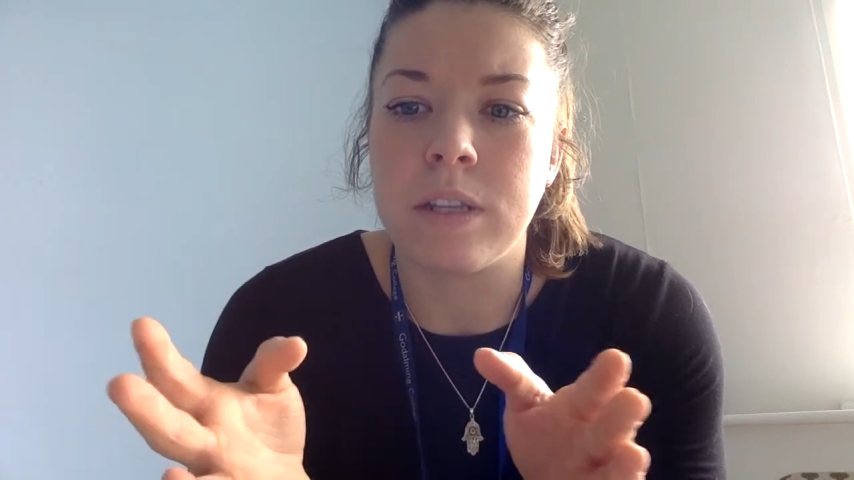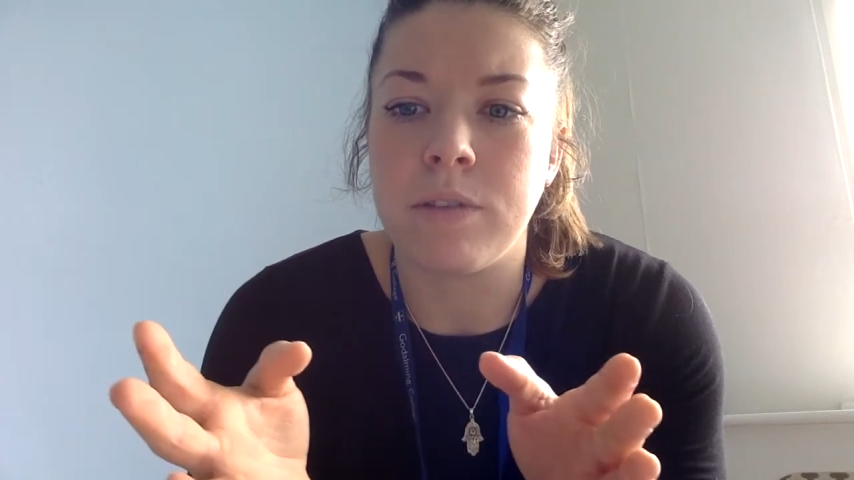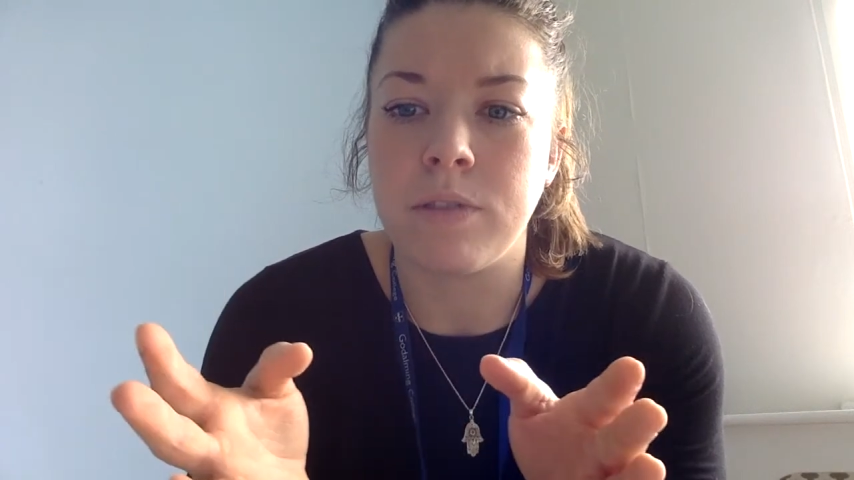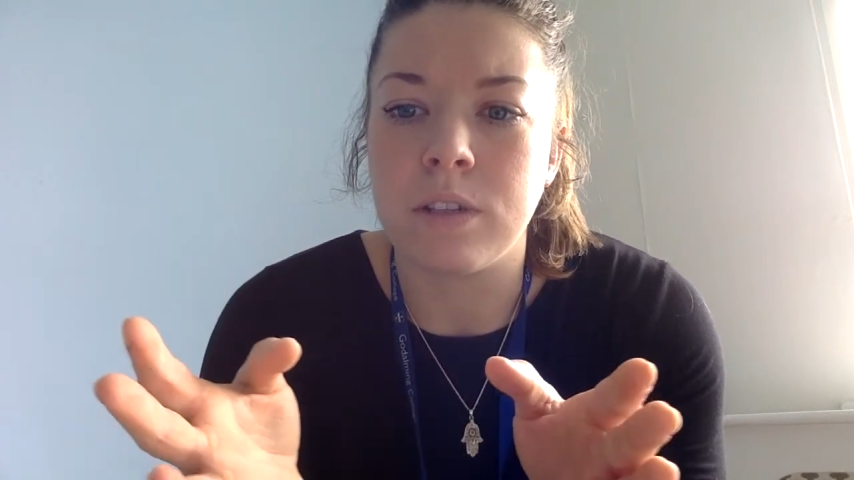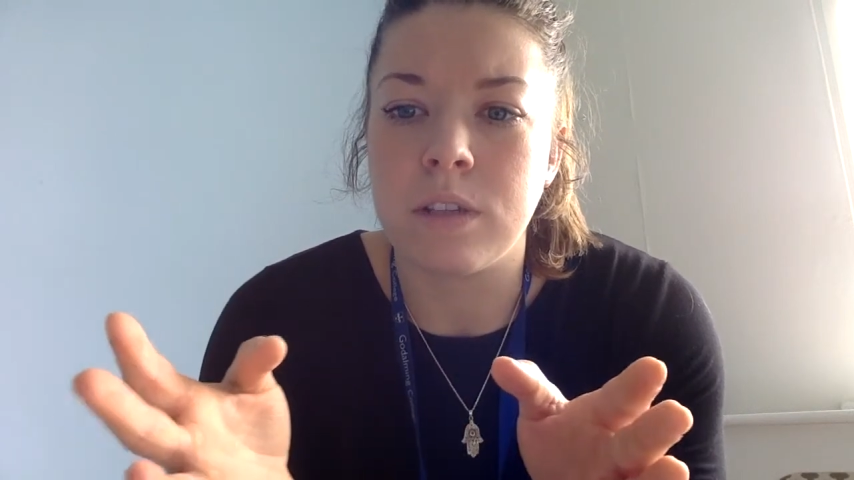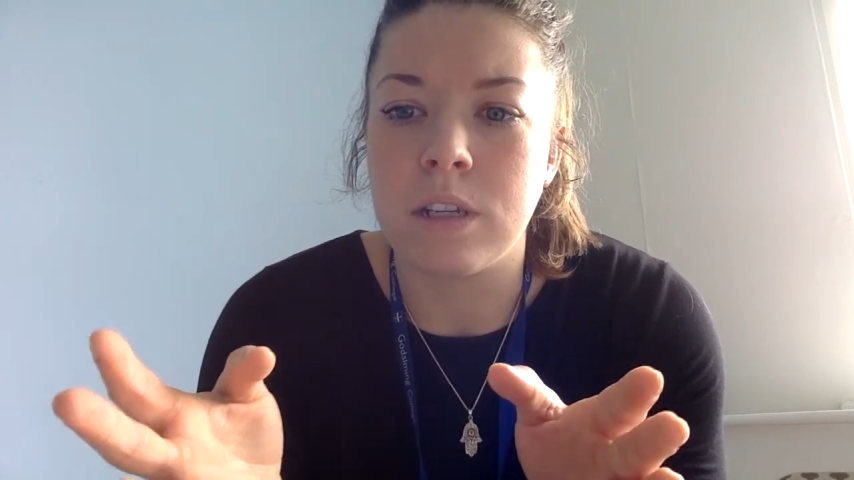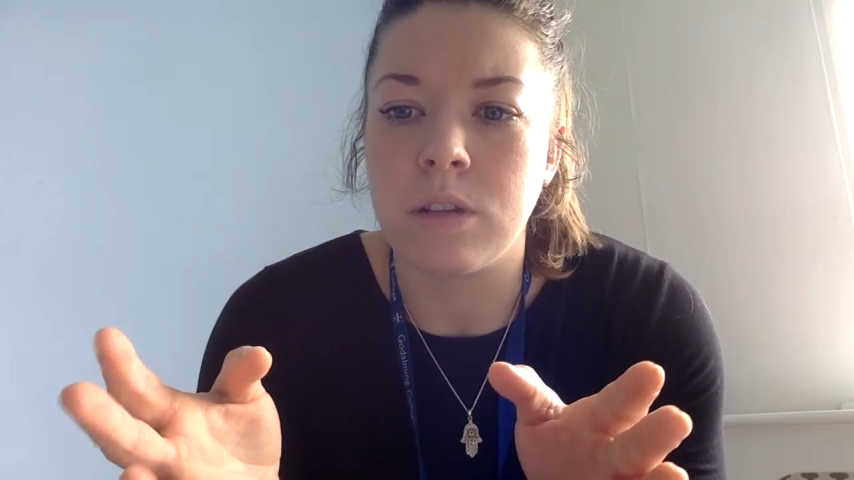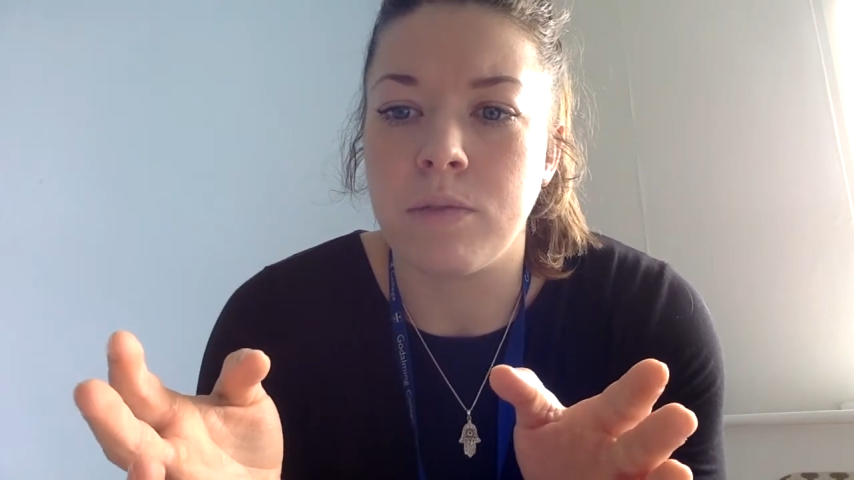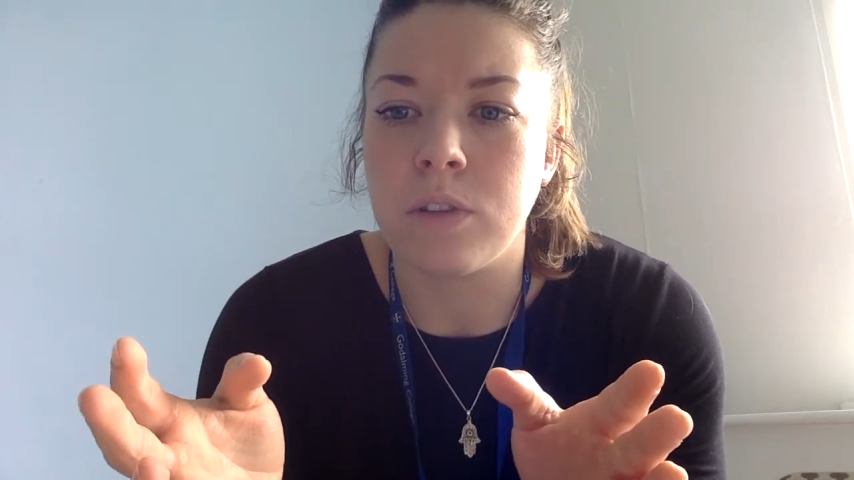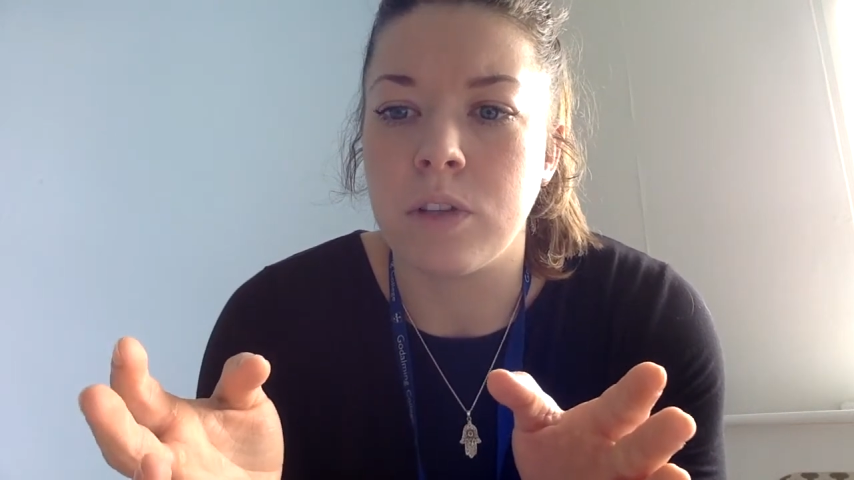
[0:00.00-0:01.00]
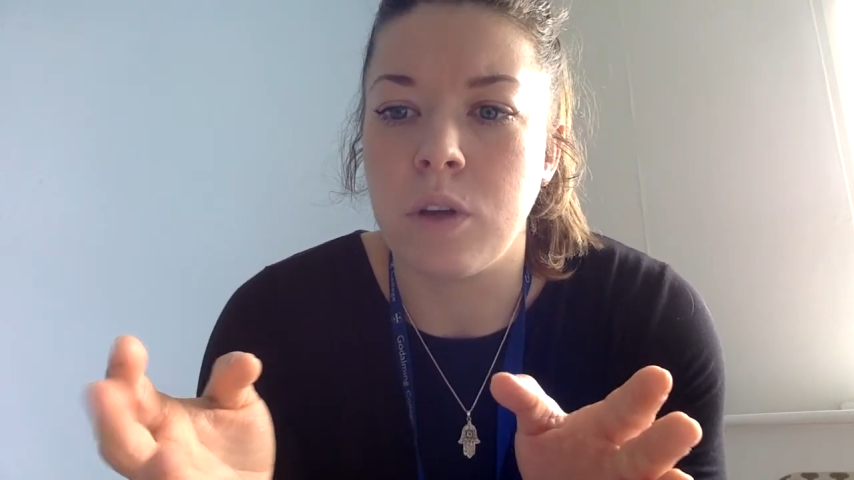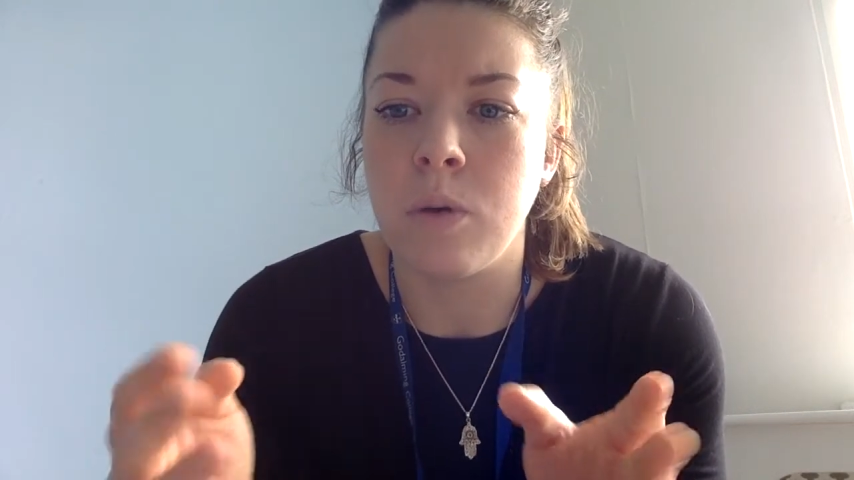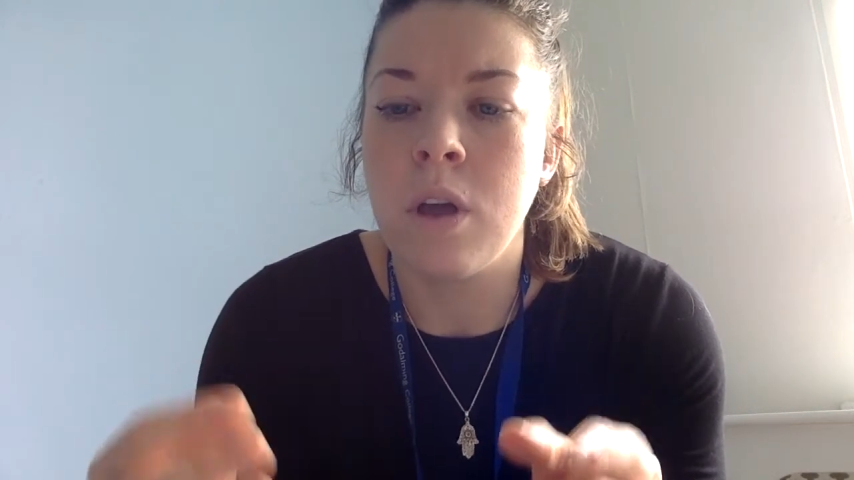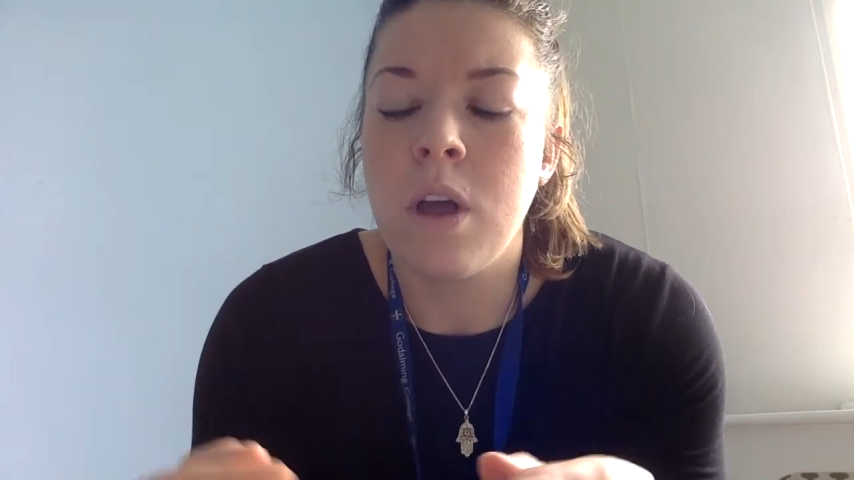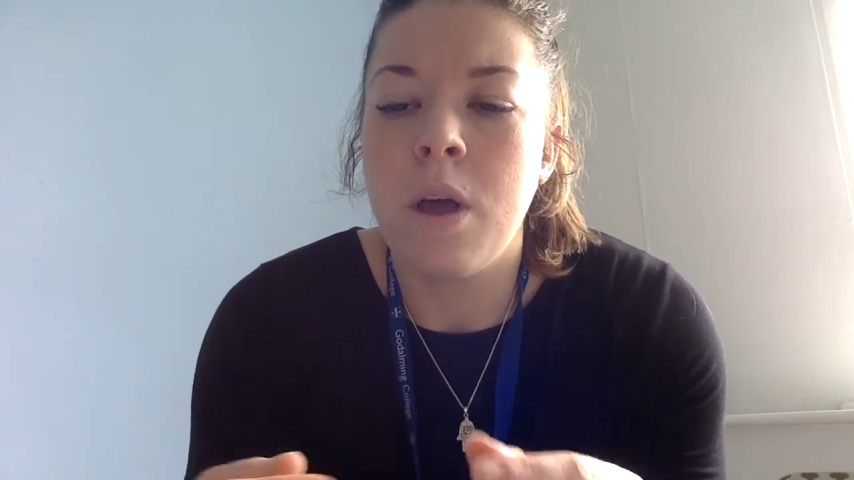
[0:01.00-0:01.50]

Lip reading: differences of the two.